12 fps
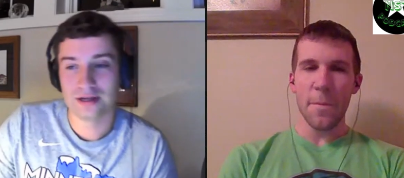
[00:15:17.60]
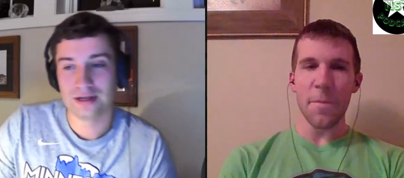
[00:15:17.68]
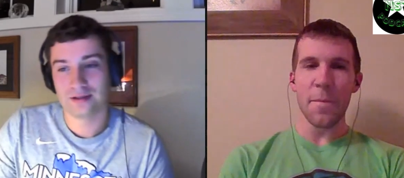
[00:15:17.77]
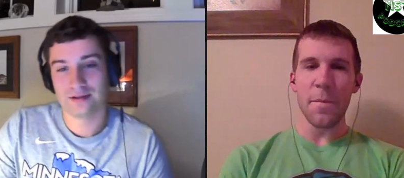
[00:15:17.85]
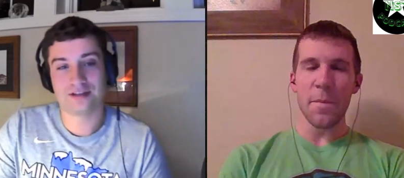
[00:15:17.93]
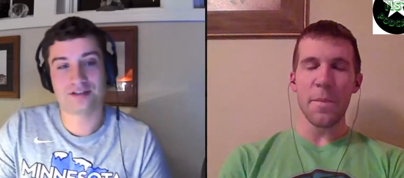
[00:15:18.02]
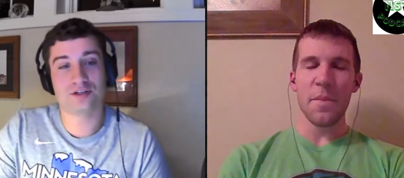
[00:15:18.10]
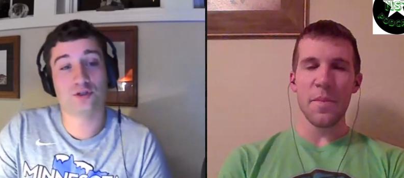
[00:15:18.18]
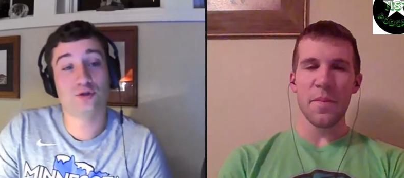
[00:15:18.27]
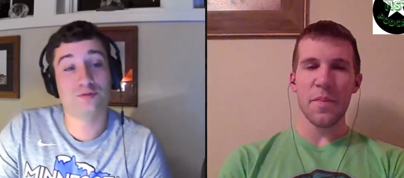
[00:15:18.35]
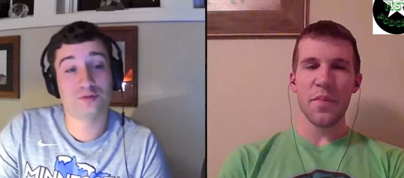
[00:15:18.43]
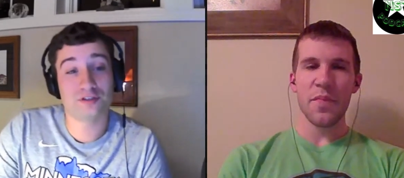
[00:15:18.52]
Speaker 1: mm-hmm. that's going to
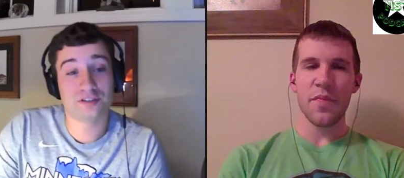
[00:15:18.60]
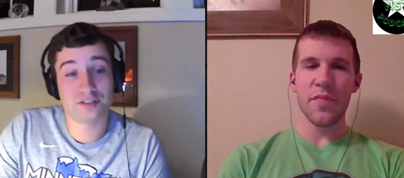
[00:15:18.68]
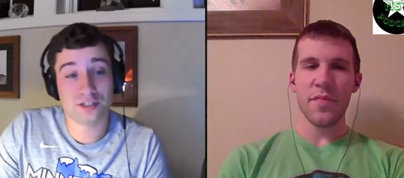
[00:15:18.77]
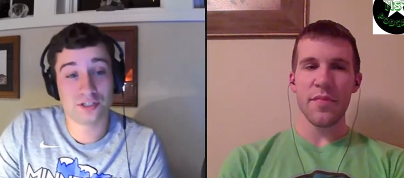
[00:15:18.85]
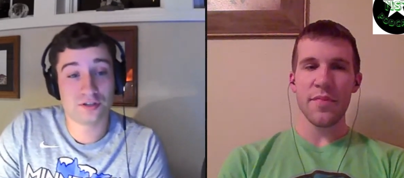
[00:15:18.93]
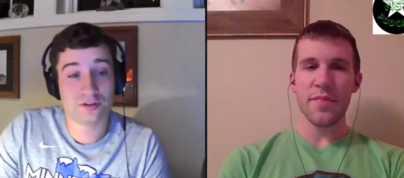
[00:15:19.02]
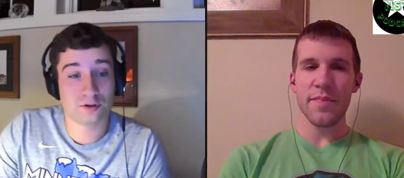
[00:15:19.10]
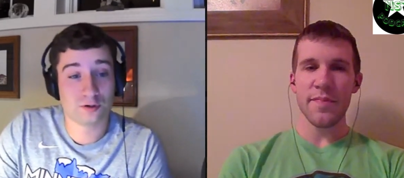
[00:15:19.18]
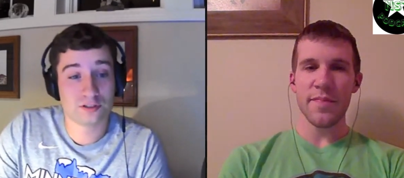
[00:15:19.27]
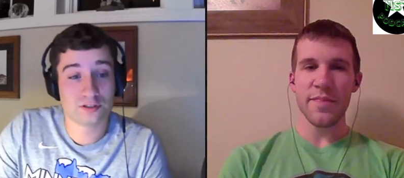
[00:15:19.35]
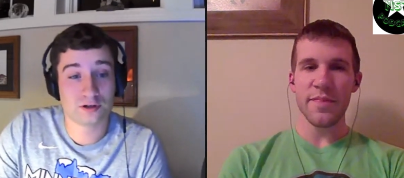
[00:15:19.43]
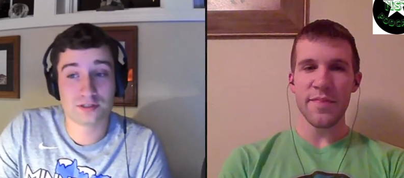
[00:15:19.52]
do it for this edition of the North
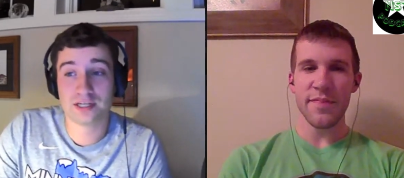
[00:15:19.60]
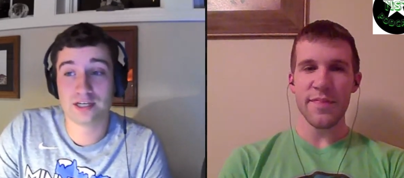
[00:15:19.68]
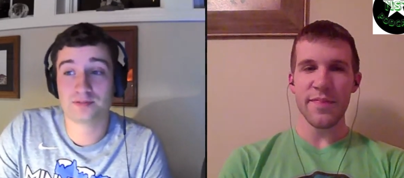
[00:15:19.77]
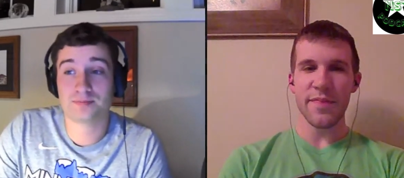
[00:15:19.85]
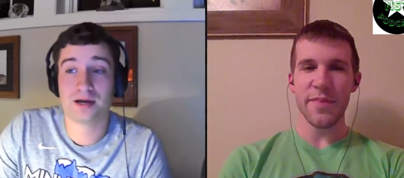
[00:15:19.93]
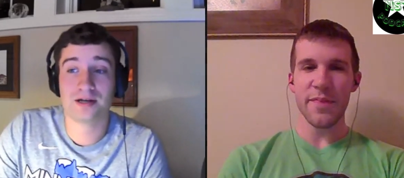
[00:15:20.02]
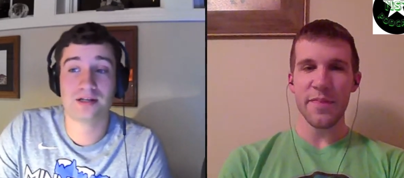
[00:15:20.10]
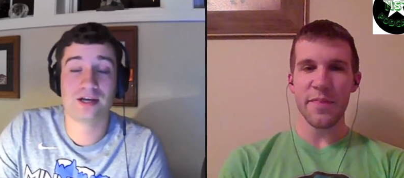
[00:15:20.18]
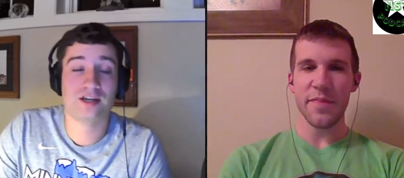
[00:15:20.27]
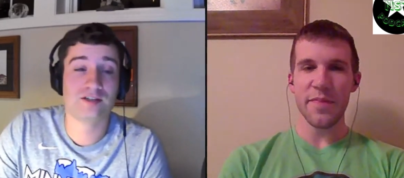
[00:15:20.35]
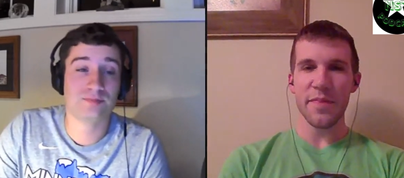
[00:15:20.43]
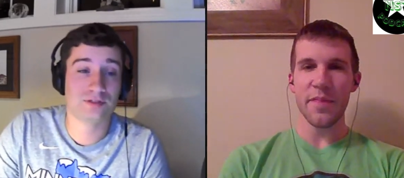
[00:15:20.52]
Star Takes
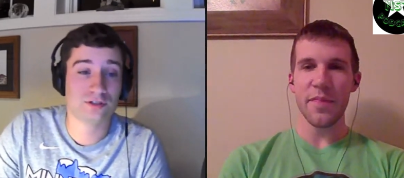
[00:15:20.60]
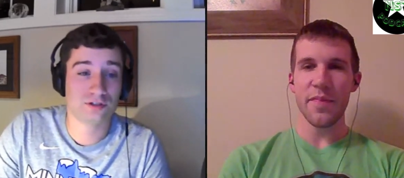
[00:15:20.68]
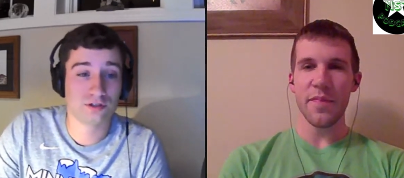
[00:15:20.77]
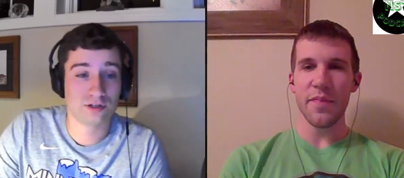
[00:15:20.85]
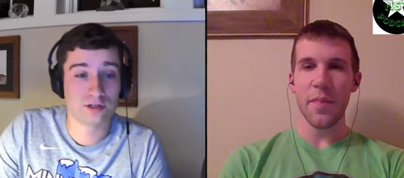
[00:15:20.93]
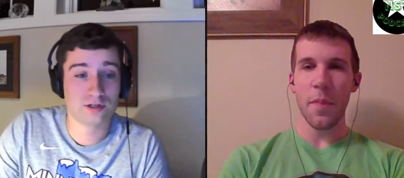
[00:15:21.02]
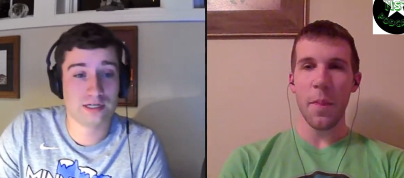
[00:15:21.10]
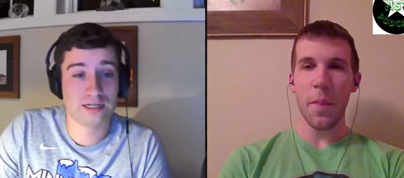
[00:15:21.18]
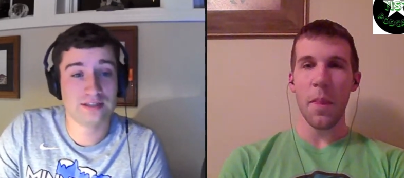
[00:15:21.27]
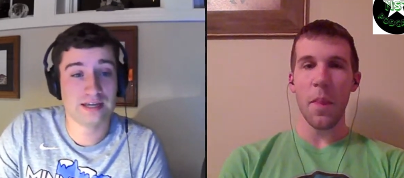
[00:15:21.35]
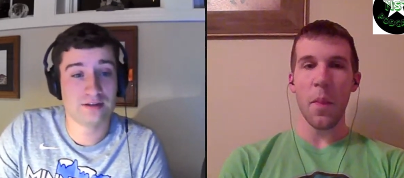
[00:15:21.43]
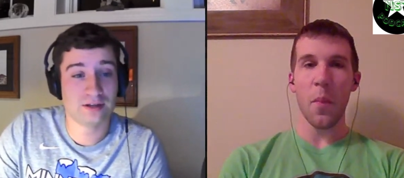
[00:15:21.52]
podcast. Be sure to
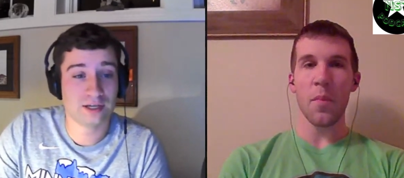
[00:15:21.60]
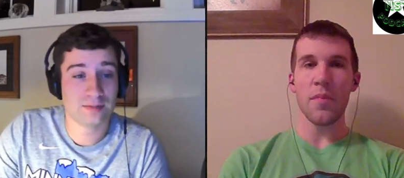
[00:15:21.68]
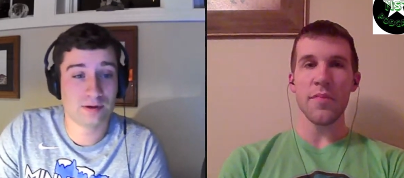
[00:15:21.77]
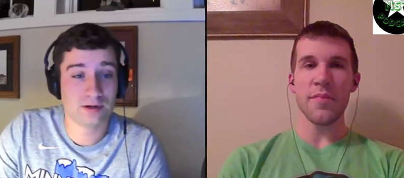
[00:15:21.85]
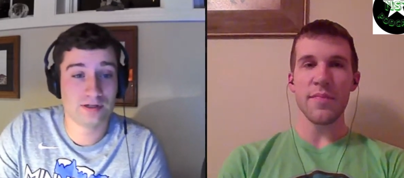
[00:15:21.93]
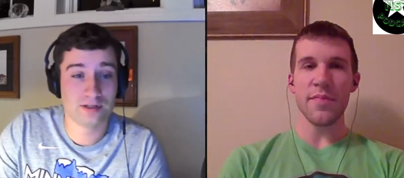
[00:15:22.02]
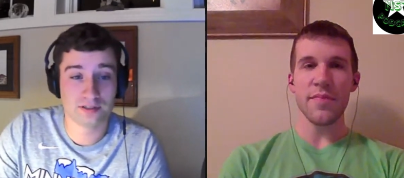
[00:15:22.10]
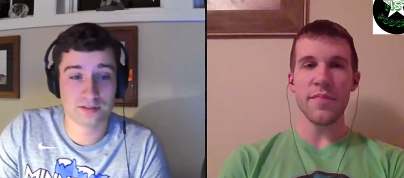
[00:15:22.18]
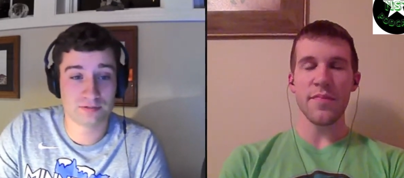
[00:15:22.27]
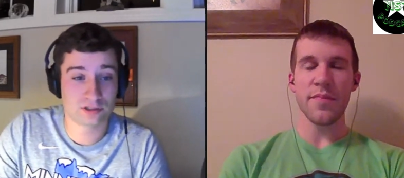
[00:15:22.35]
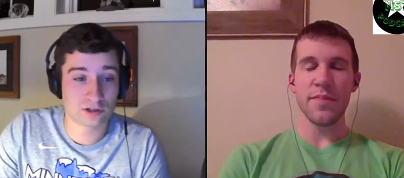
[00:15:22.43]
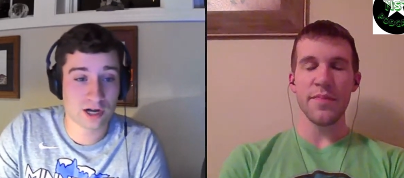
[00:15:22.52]
hit that like button and
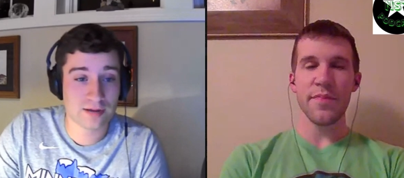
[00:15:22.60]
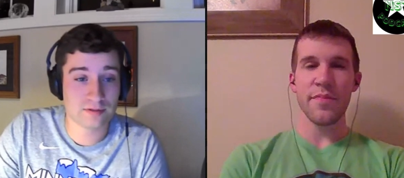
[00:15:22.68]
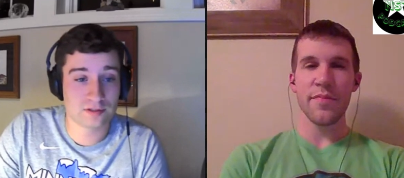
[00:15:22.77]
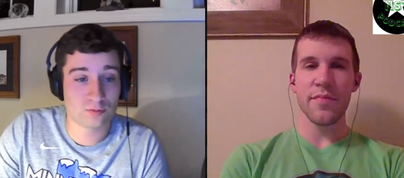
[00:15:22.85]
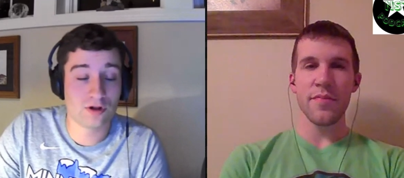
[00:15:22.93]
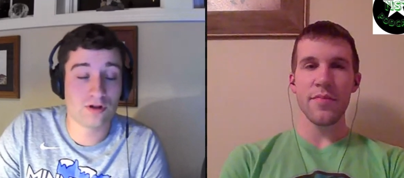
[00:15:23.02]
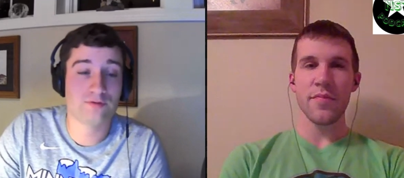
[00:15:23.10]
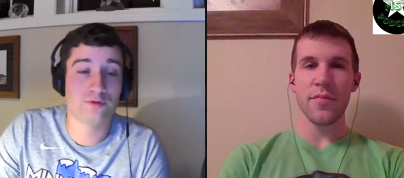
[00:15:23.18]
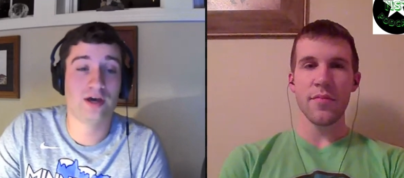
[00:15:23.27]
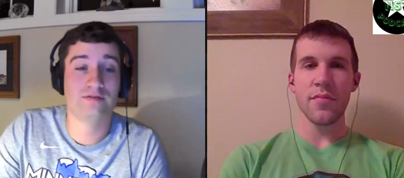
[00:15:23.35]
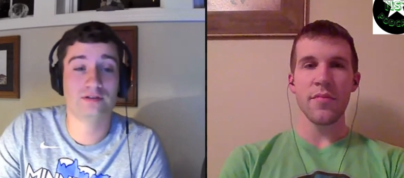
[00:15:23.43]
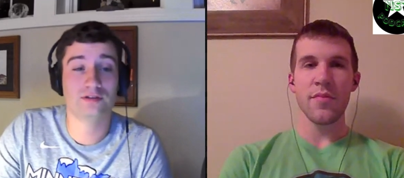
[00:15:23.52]
subscribe as well if you
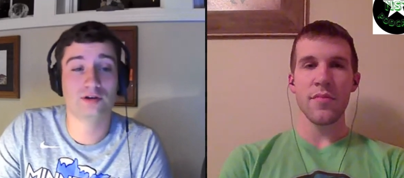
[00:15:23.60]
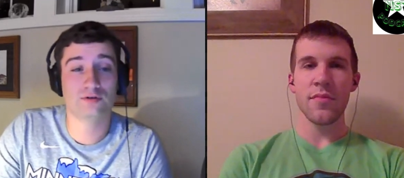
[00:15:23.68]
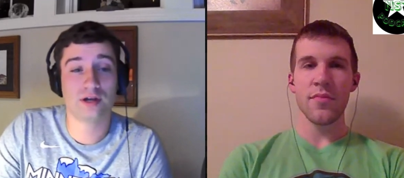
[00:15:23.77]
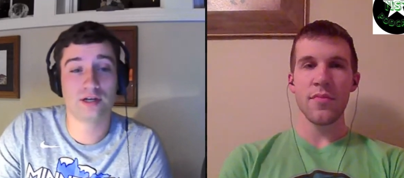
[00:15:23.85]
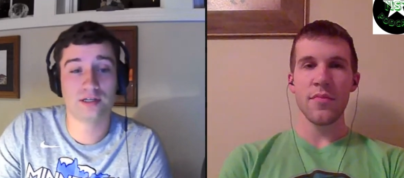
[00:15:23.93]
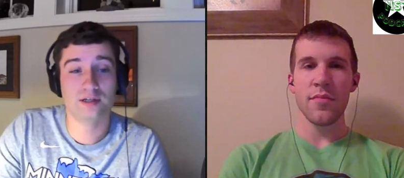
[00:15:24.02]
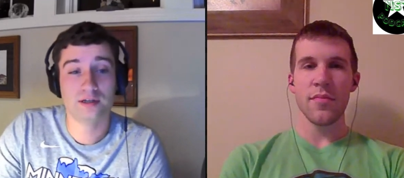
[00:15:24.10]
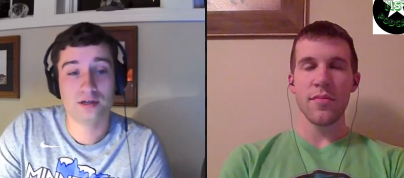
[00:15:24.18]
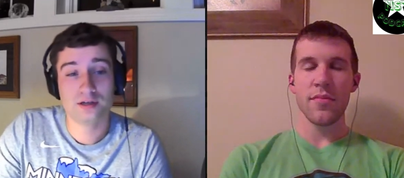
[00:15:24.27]
haven't already.